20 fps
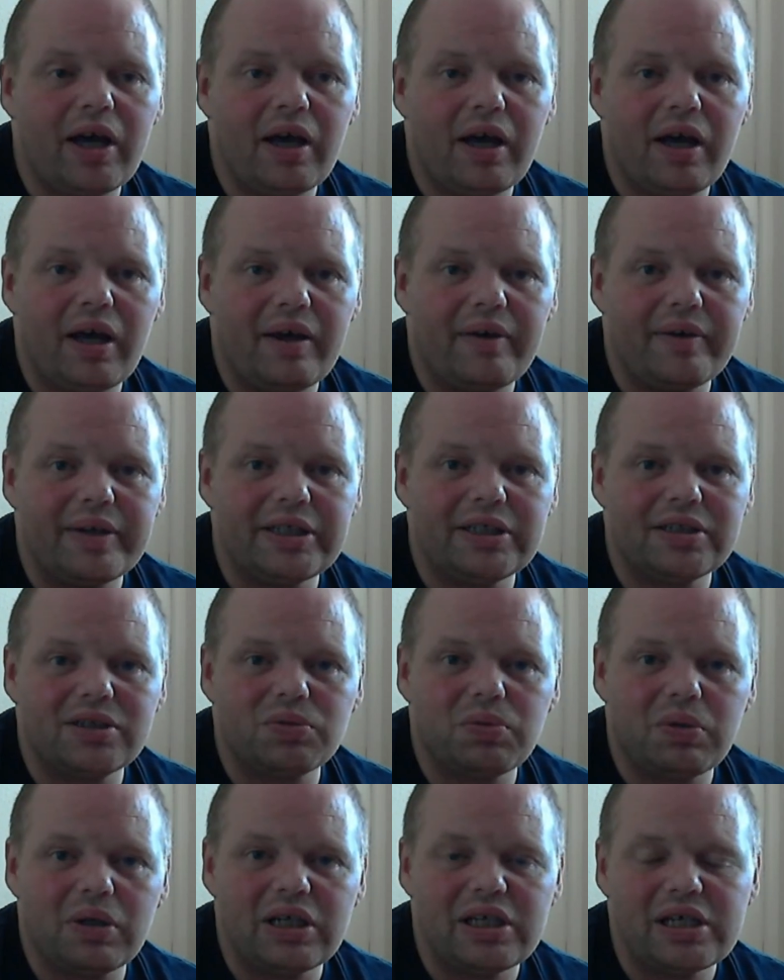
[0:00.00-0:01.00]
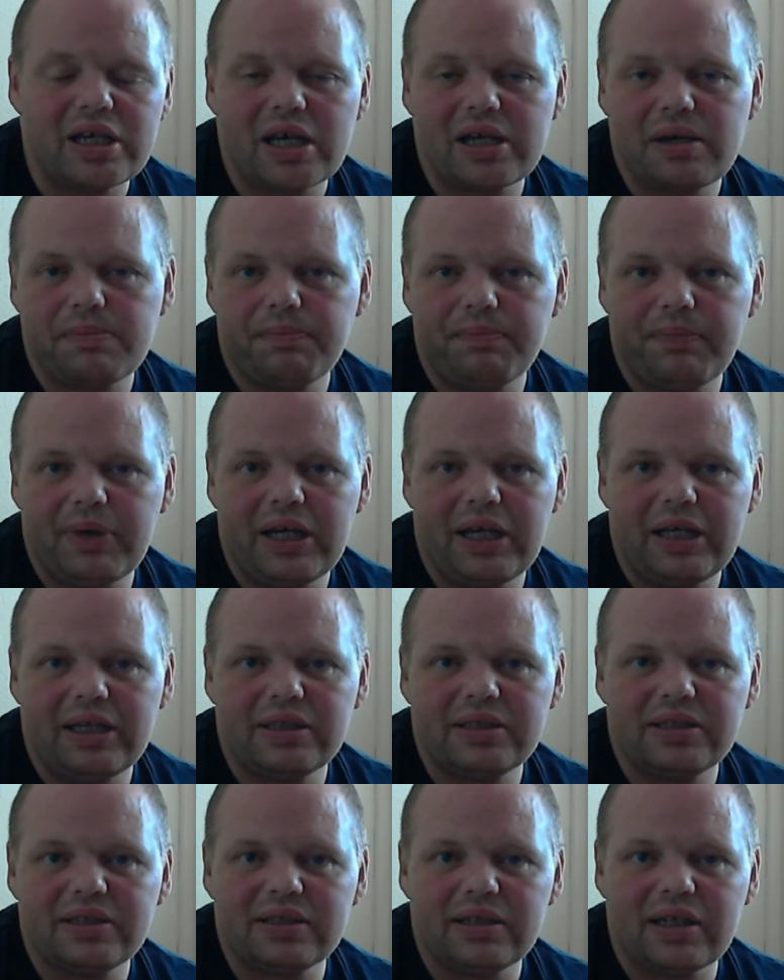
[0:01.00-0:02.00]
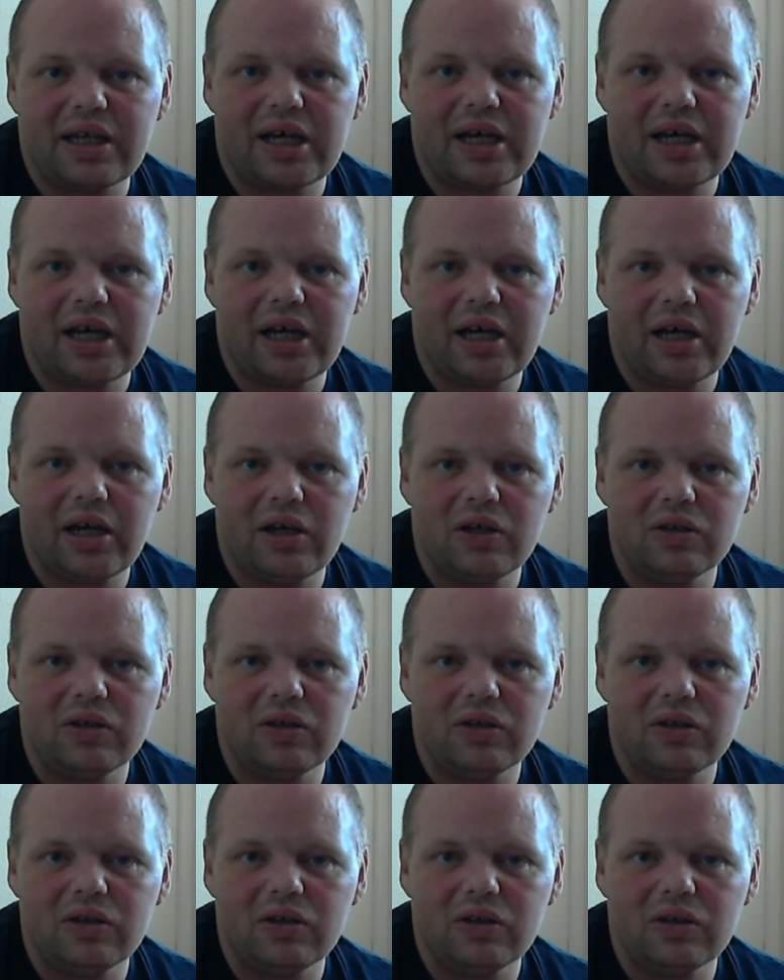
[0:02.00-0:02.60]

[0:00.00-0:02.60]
it's 28 minutes now.